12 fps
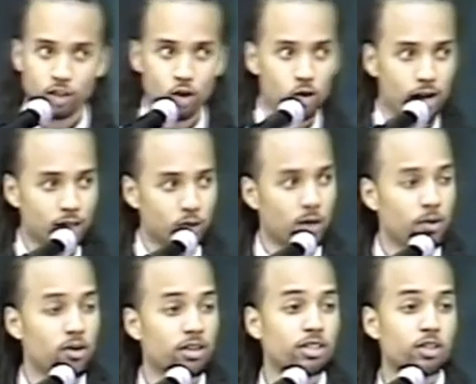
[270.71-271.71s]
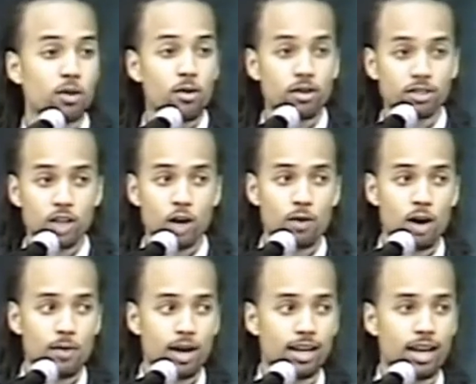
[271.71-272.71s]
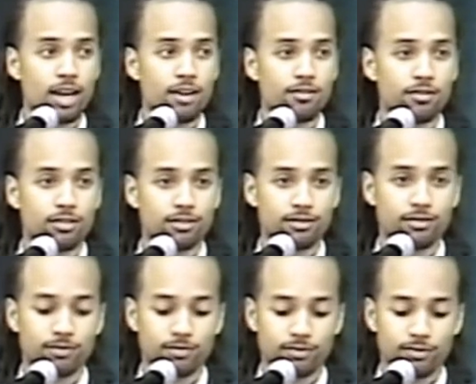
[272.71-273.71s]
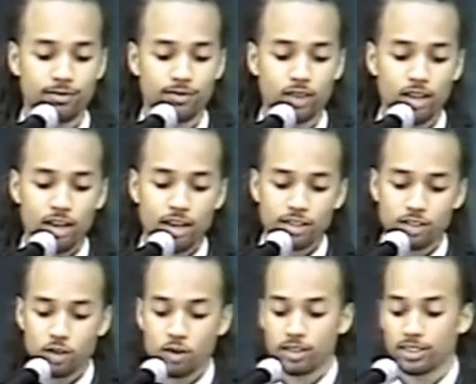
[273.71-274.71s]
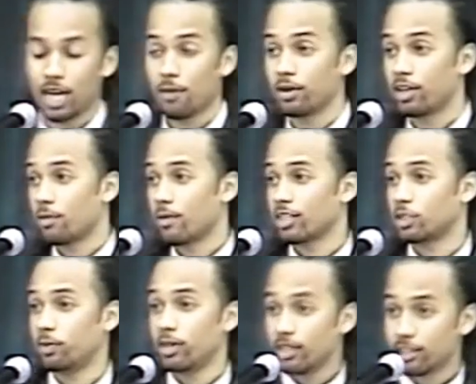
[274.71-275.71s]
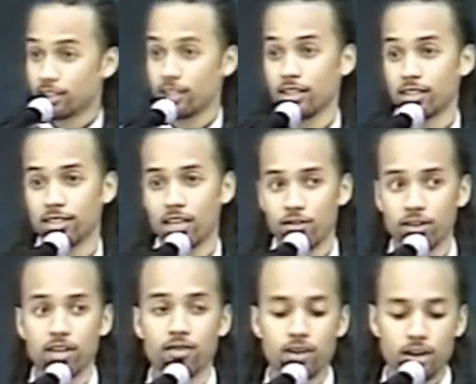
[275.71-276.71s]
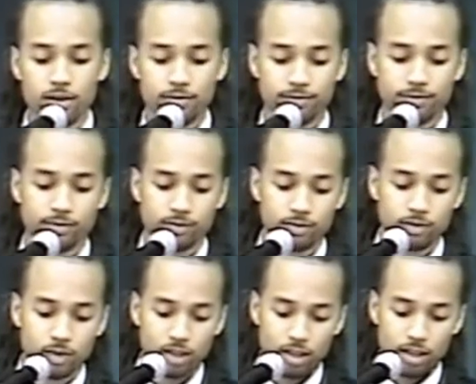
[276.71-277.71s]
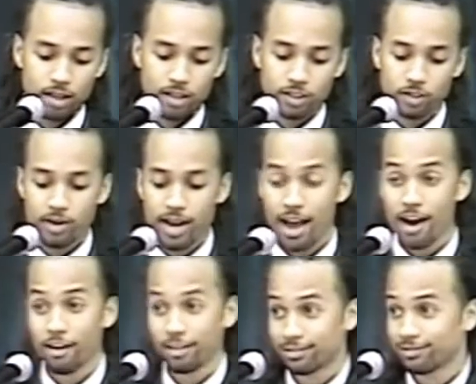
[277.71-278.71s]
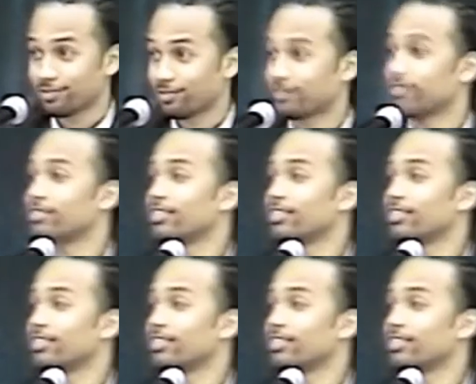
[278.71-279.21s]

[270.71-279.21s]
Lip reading: so that's what I'm going to do. I'm going to talk about my life. So the topic of my speech is never give up. So now,